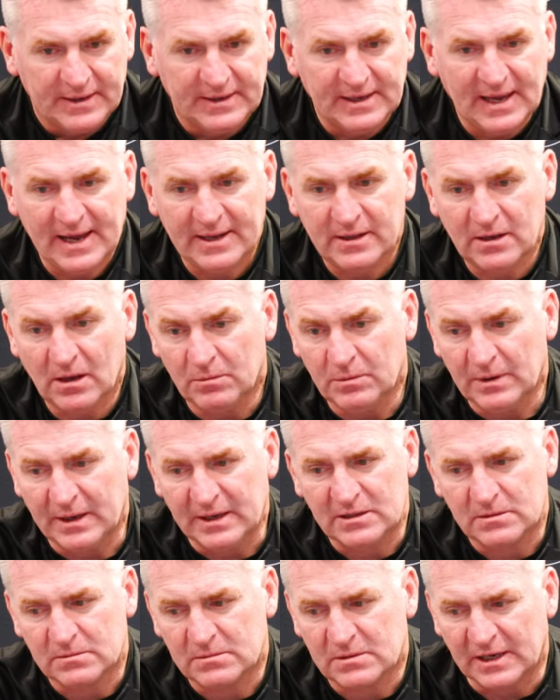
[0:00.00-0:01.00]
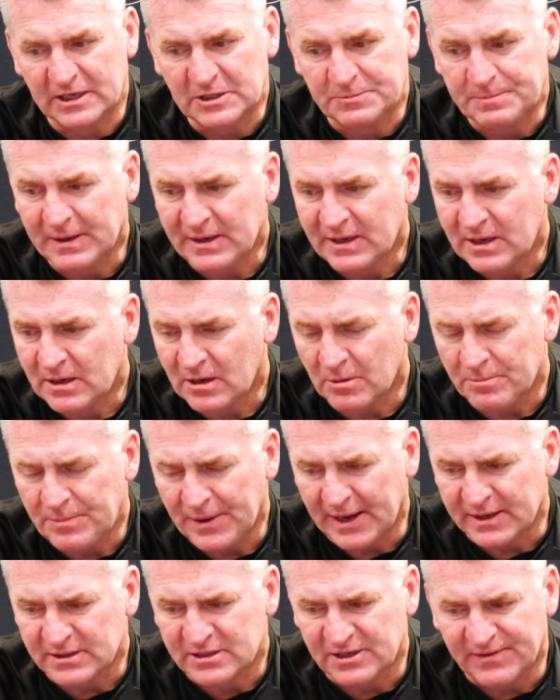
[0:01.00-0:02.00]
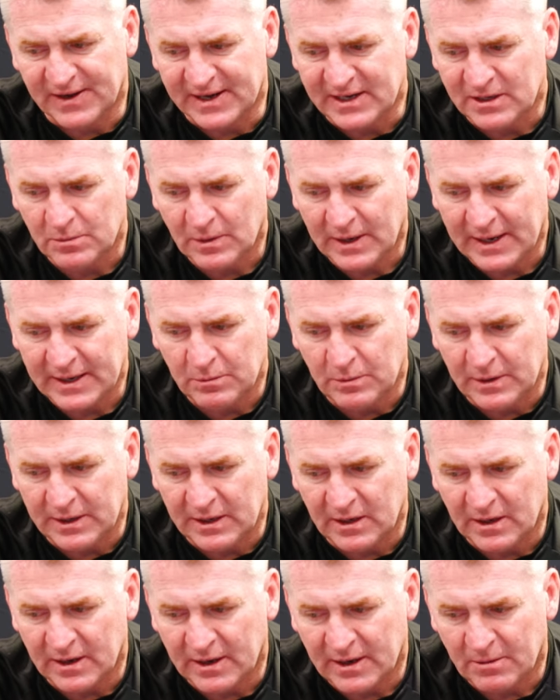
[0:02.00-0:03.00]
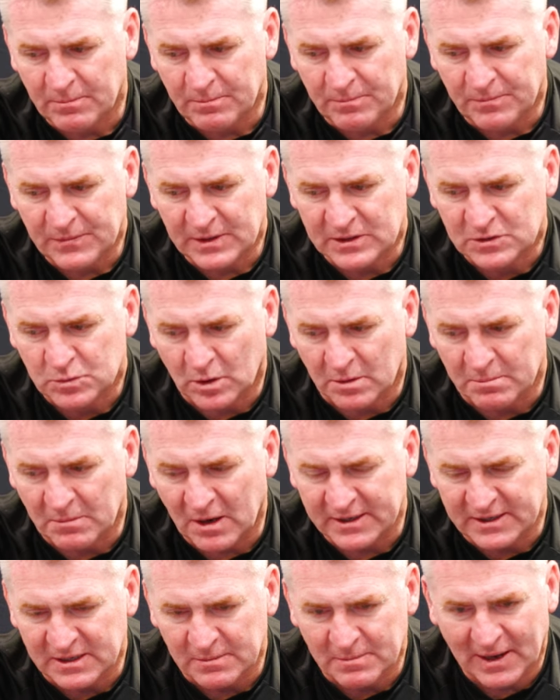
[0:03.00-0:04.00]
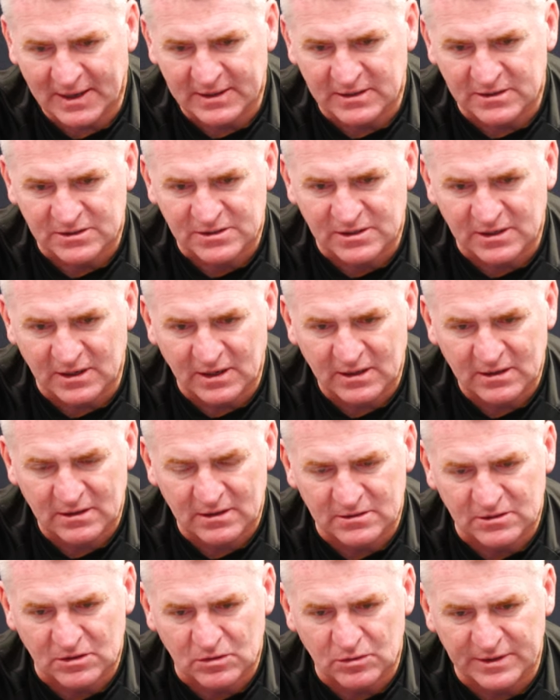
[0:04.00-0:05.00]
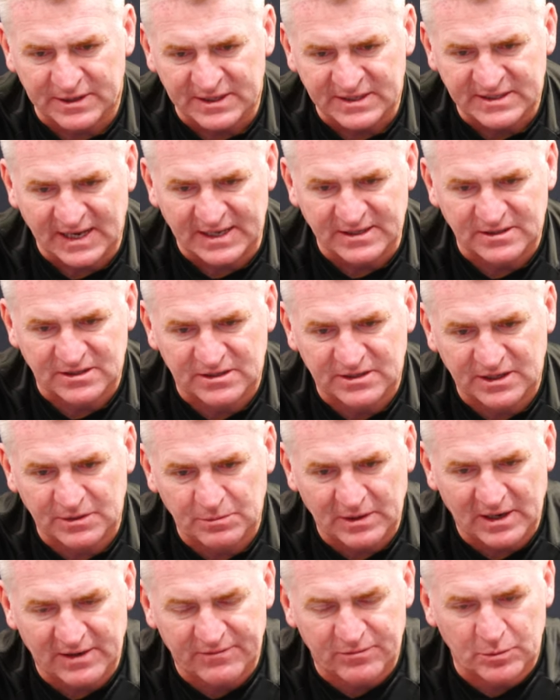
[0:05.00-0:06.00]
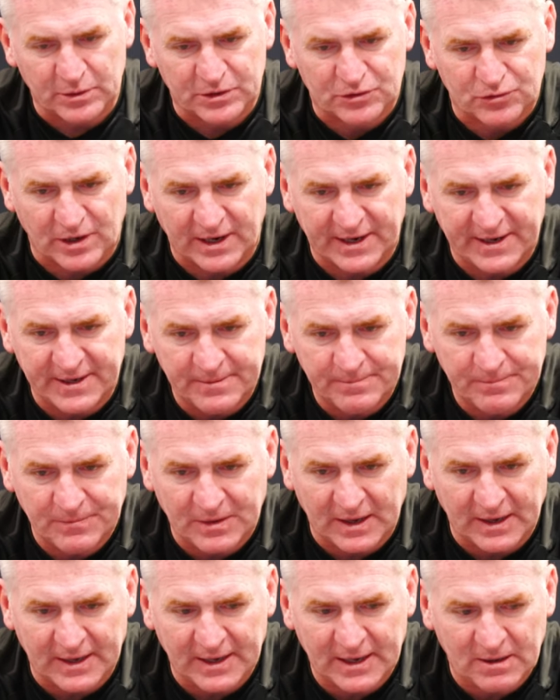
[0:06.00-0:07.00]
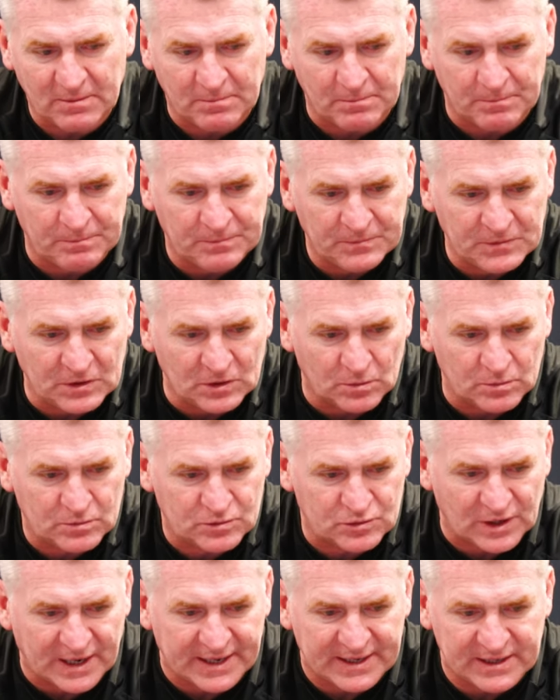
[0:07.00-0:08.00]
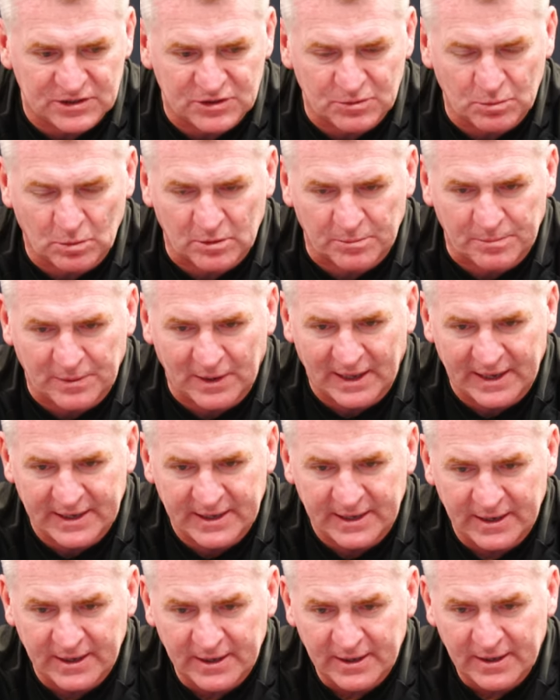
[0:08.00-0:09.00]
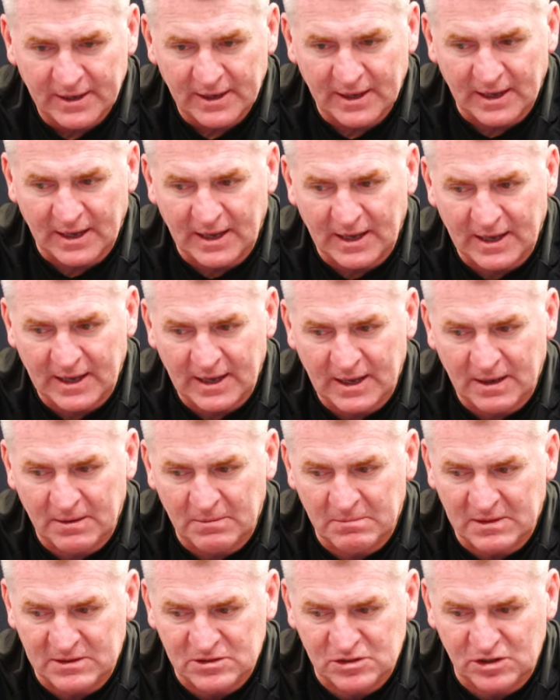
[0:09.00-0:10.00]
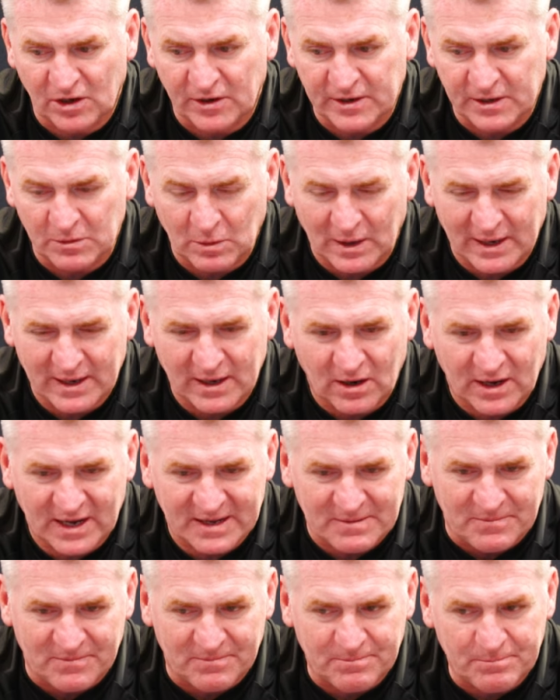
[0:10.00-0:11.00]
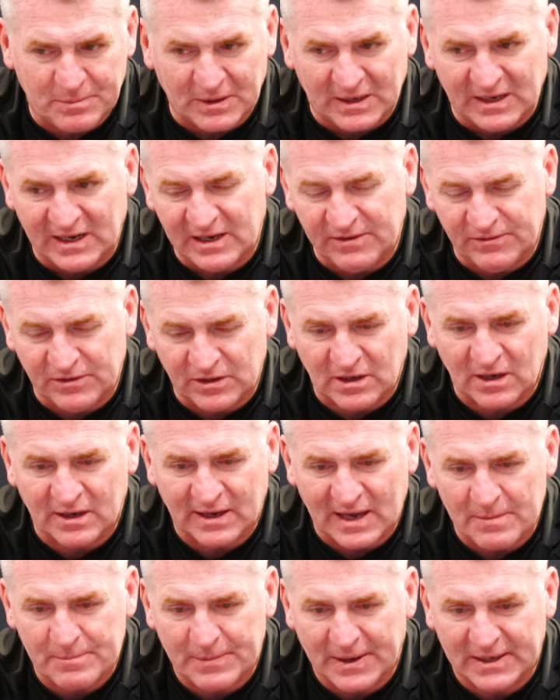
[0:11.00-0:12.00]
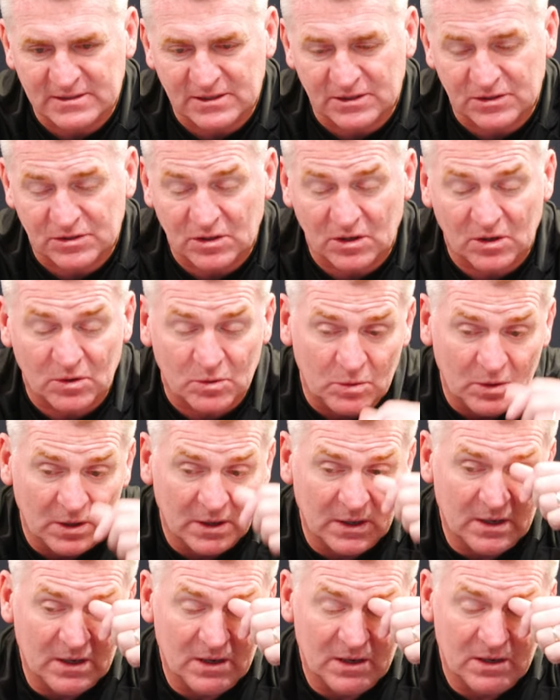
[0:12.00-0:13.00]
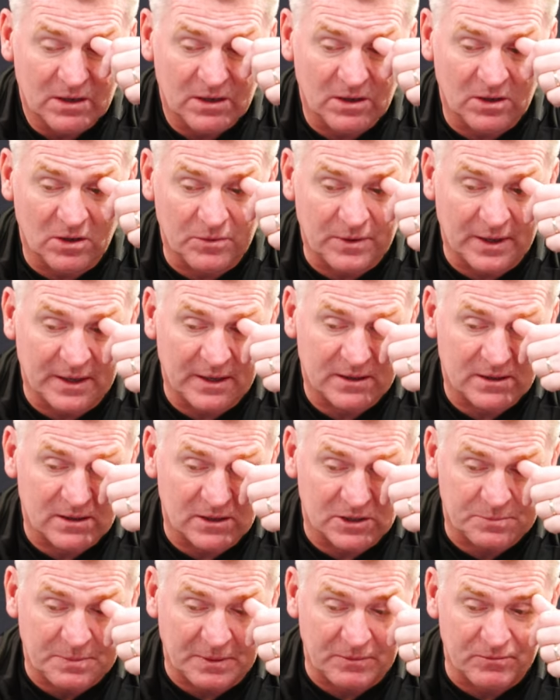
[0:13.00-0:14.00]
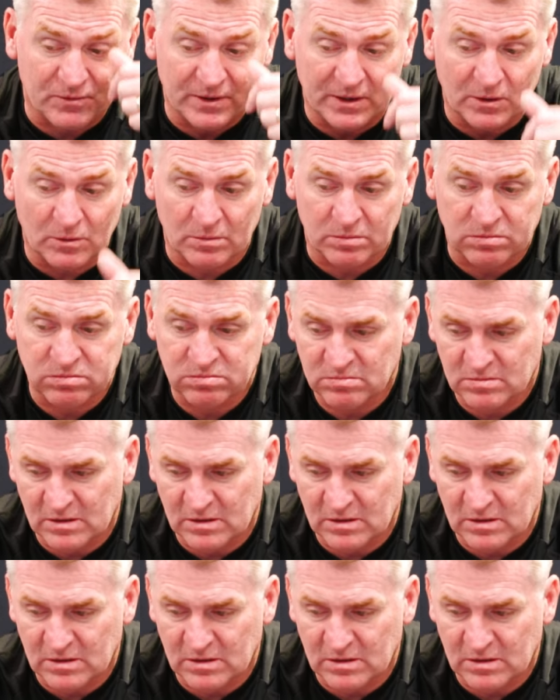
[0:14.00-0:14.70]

Yeah, no, it, it's been competitive anyway. We um, that's one of my demands that there's a good intensity whenever we train. Um, you know, as you want to play. Uh, that's the only way I believe you can get better. So, you know, there, has been real